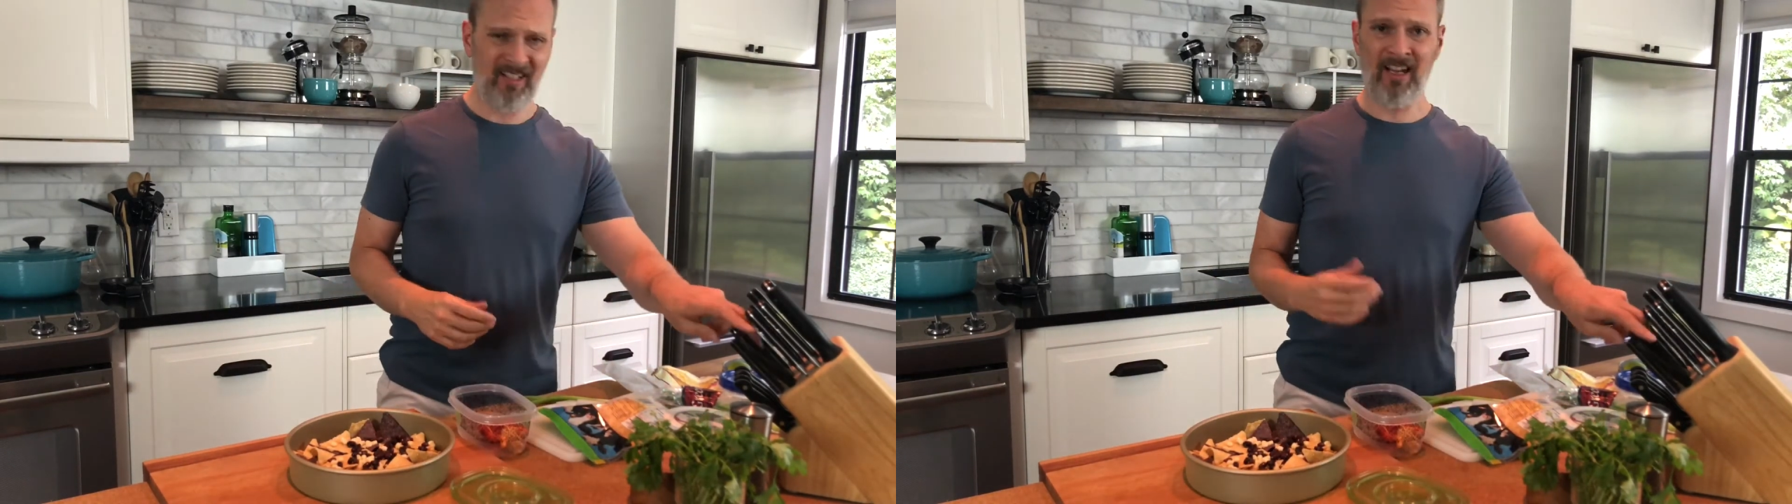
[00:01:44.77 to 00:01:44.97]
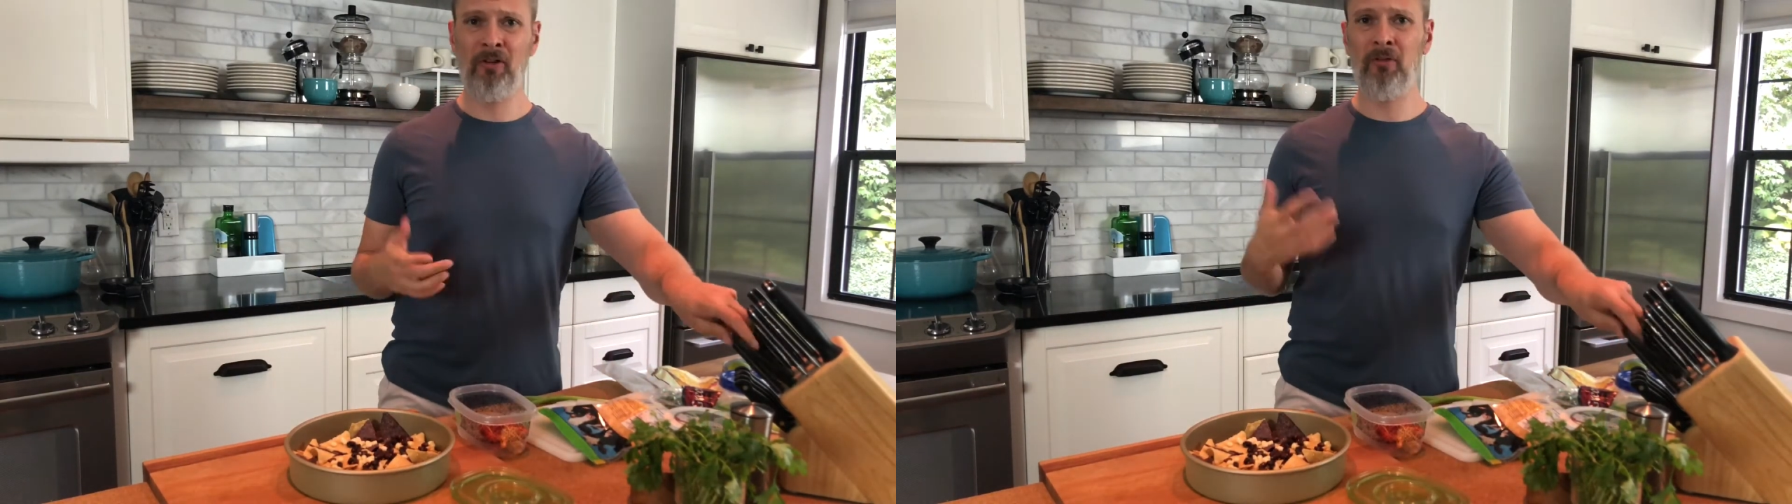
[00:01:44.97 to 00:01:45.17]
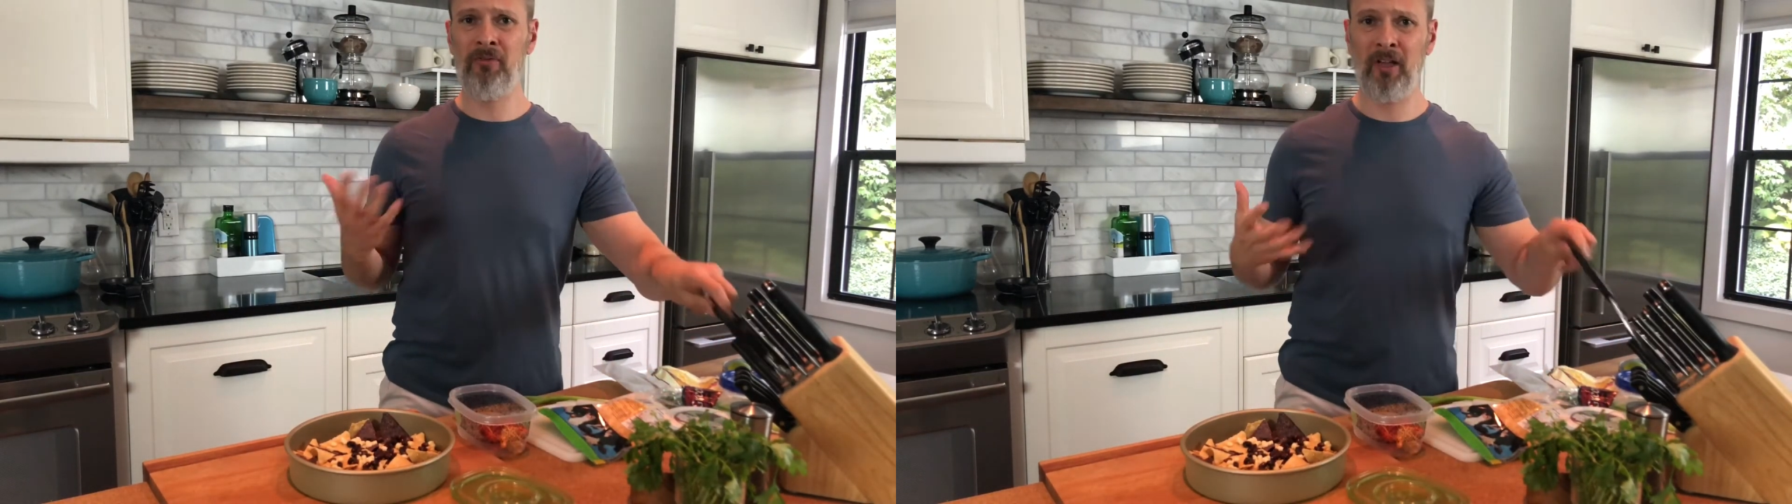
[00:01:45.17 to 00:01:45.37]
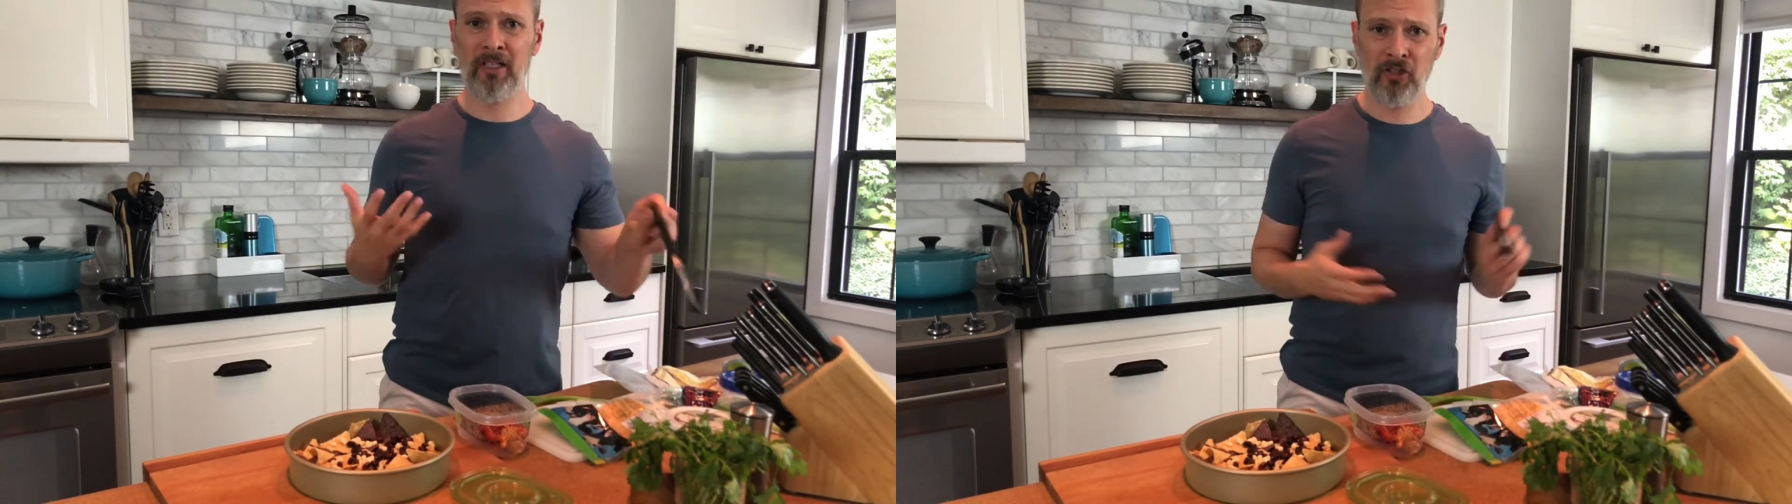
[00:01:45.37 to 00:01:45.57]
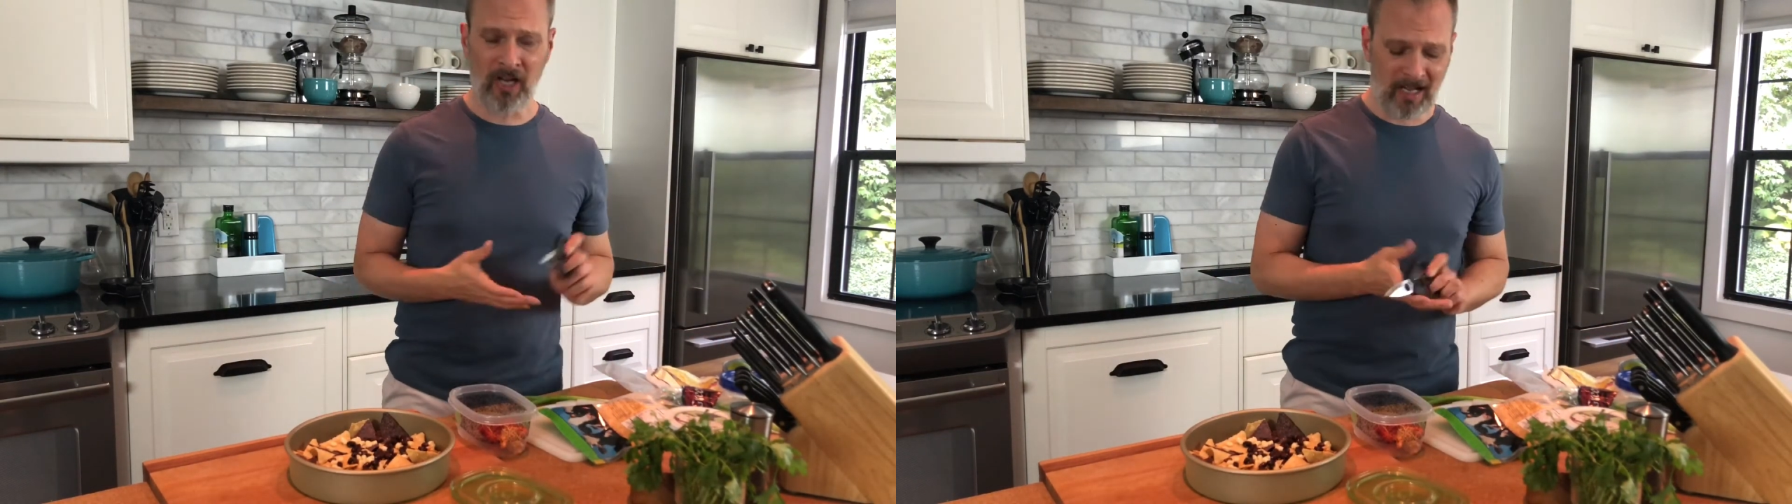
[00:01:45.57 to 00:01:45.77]
and I don't feel
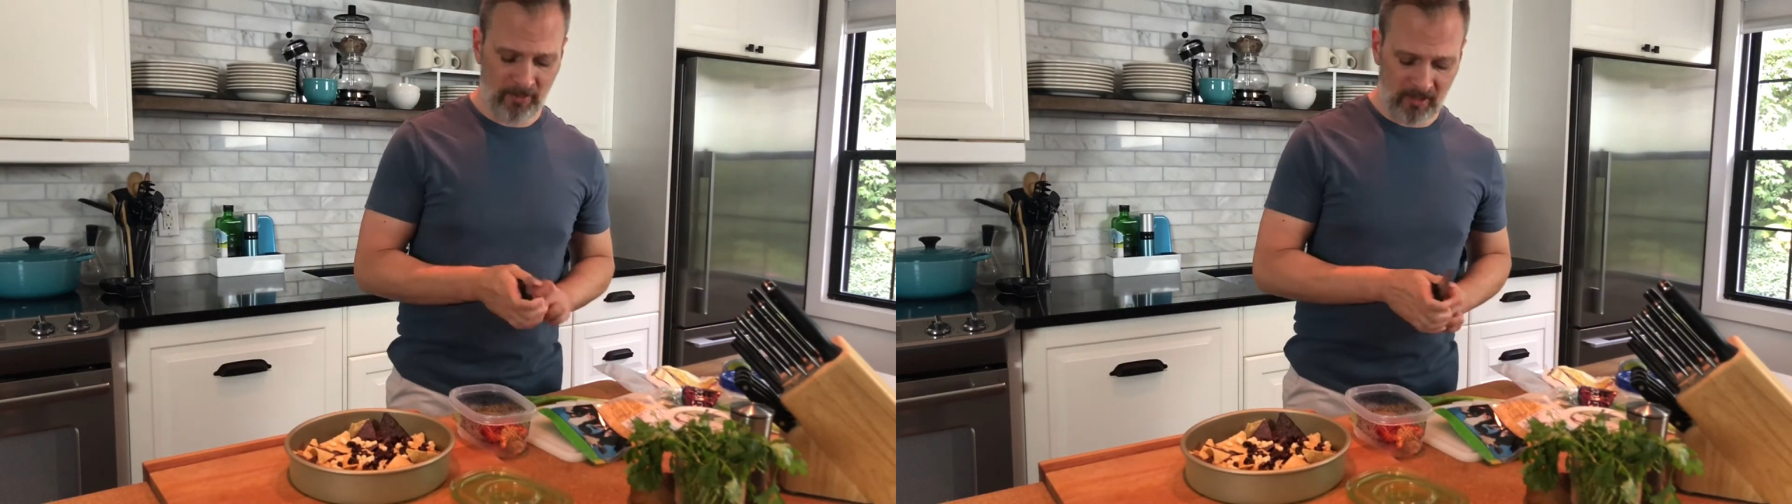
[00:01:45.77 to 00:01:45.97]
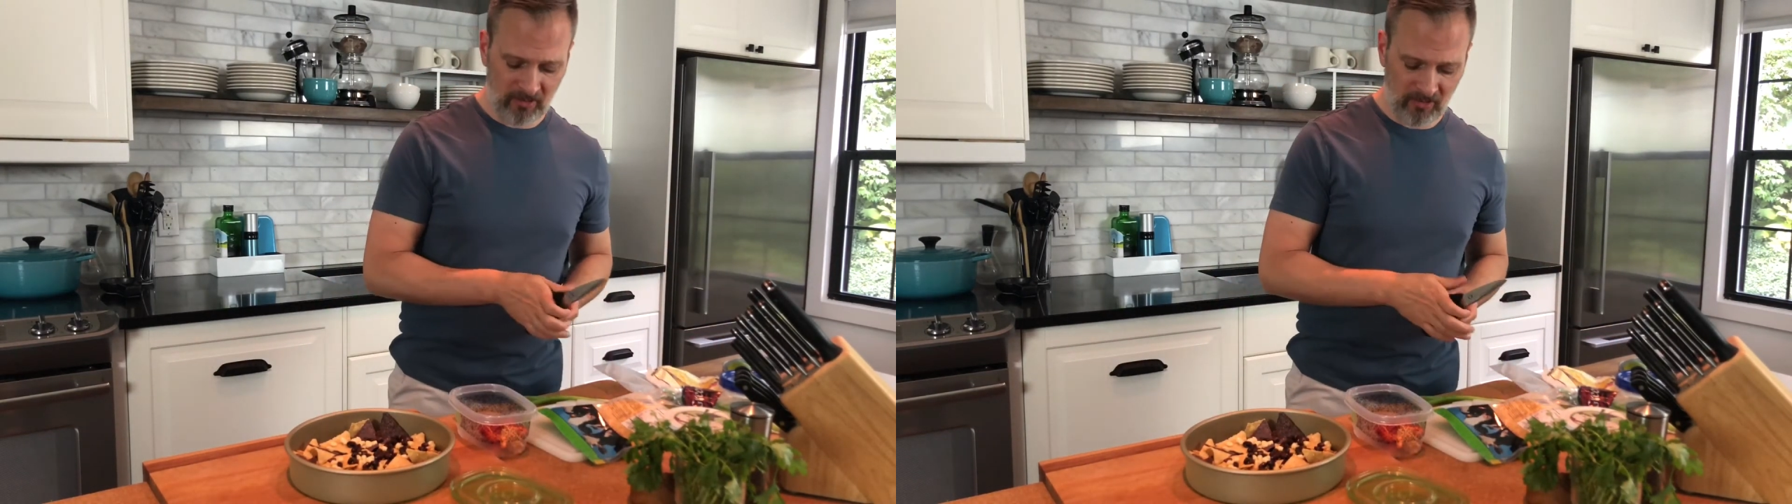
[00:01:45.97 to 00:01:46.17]
like chopping,